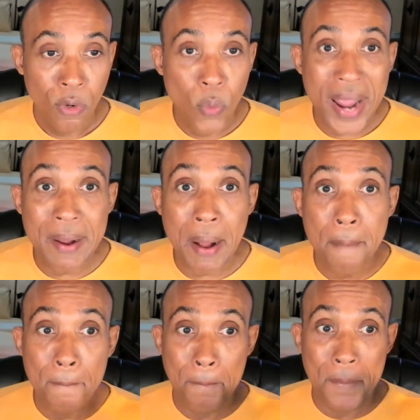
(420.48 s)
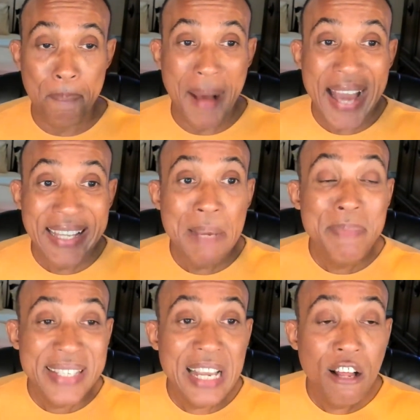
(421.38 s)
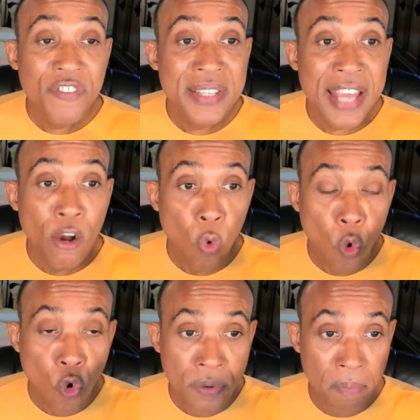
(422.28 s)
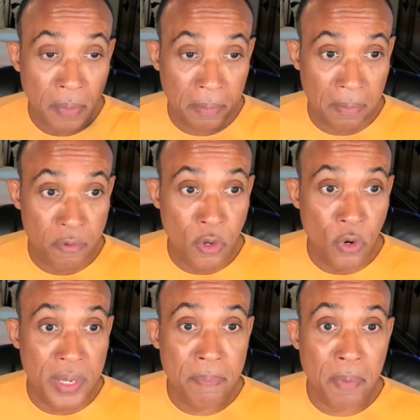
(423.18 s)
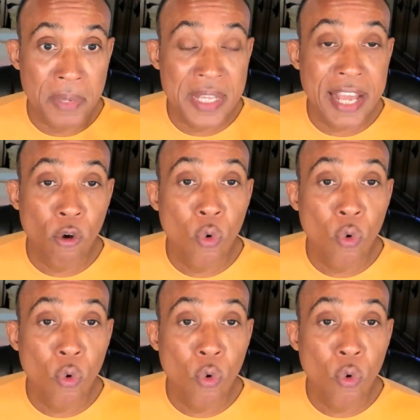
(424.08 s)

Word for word: where by themselves in their own, in their